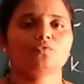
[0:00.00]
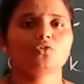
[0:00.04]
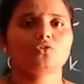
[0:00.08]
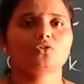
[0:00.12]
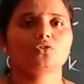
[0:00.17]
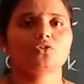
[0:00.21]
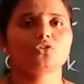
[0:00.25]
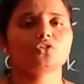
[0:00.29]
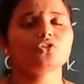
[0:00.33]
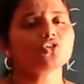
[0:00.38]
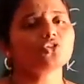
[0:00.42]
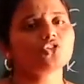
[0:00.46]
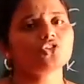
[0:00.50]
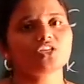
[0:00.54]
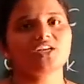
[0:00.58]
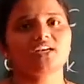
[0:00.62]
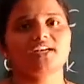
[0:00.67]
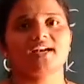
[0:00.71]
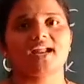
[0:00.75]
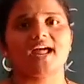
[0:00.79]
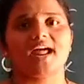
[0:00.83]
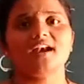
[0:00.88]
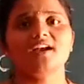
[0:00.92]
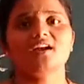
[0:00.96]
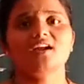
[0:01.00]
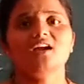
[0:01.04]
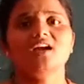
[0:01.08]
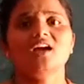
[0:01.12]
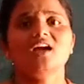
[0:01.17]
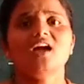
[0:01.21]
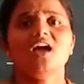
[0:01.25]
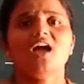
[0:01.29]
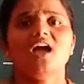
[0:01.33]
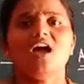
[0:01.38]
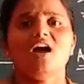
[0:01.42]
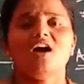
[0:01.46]
So children,
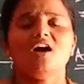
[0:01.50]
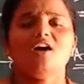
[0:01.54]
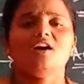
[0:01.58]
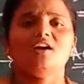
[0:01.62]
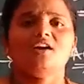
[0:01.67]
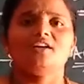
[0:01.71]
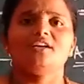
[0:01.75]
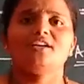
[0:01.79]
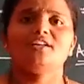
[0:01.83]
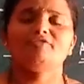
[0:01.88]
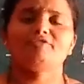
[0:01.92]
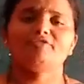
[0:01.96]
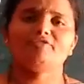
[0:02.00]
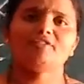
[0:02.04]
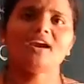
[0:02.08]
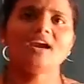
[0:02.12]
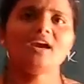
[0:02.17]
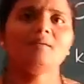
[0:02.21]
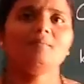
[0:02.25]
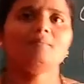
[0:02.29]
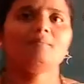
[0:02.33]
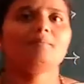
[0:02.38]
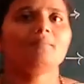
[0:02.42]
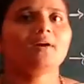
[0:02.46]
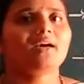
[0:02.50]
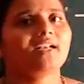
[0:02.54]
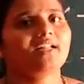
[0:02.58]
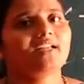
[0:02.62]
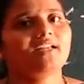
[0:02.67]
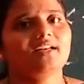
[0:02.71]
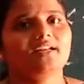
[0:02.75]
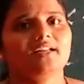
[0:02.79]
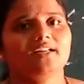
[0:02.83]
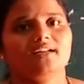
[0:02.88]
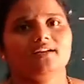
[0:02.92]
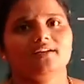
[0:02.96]
different
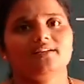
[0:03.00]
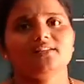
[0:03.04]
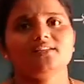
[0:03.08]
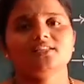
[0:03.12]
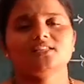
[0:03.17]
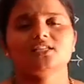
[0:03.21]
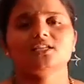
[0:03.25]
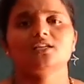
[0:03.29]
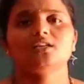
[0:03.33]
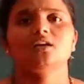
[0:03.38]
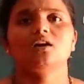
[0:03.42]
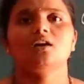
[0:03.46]
materials